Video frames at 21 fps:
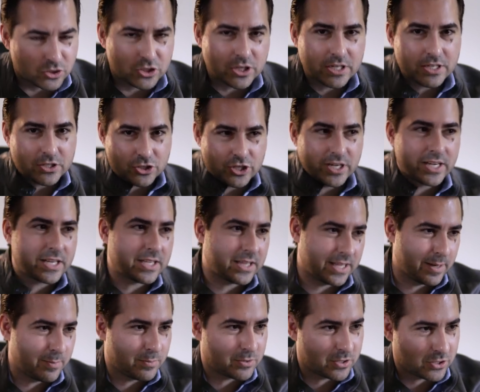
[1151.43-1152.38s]
She
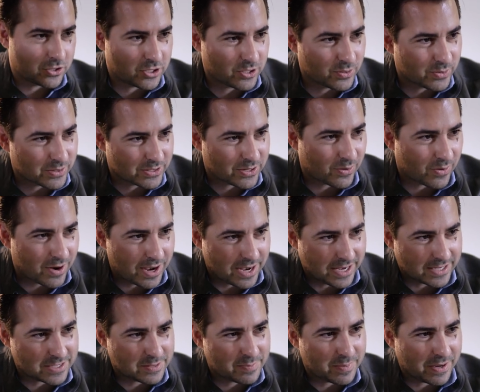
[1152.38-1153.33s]
claims that she was
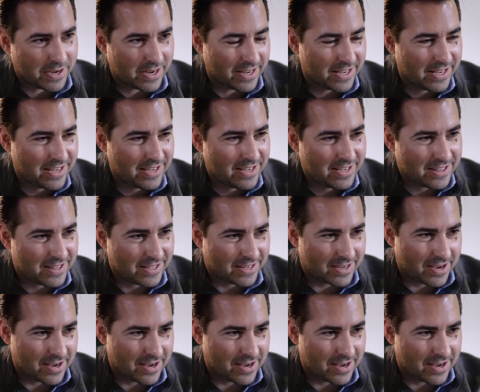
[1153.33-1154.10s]
harassed by the